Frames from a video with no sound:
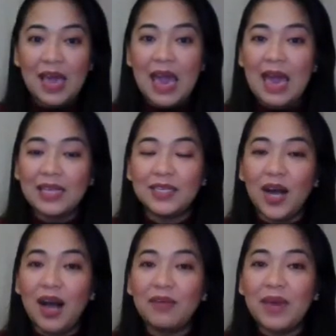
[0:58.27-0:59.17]
As
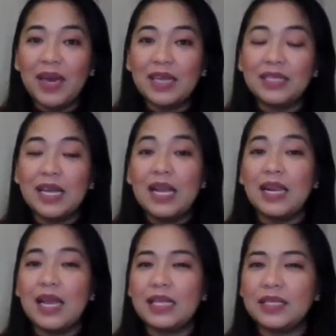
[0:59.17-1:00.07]
always,
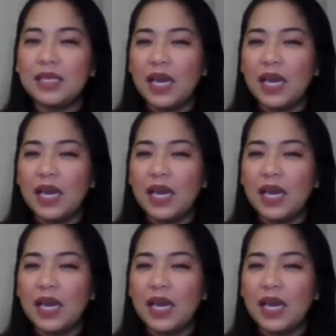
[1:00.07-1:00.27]
let's